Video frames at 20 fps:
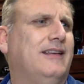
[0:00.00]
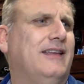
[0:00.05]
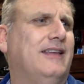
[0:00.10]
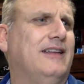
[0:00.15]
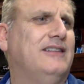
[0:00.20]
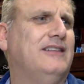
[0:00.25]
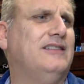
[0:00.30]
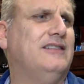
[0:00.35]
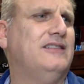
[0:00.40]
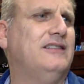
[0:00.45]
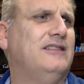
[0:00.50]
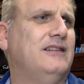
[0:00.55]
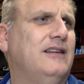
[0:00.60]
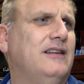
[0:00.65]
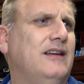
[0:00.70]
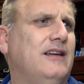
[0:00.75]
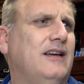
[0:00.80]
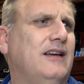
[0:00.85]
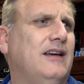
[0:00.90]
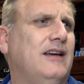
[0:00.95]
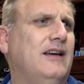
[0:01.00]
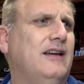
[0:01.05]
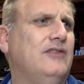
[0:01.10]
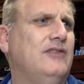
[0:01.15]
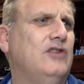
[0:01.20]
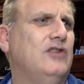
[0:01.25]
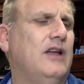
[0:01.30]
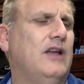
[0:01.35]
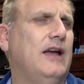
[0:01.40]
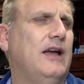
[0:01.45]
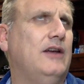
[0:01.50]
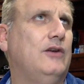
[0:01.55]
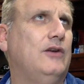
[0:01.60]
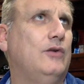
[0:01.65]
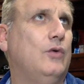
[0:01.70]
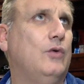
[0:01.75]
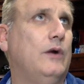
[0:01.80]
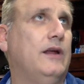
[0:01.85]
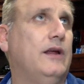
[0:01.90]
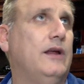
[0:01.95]
Yes, July
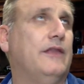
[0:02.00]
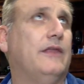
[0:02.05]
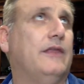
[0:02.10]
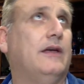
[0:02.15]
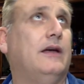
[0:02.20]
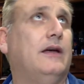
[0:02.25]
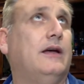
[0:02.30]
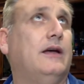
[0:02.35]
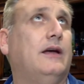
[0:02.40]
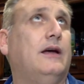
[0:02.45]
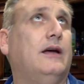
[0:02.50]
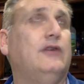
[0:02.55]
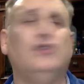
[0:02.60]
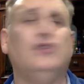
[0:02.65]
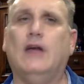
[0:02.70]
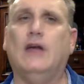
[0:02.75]
20th.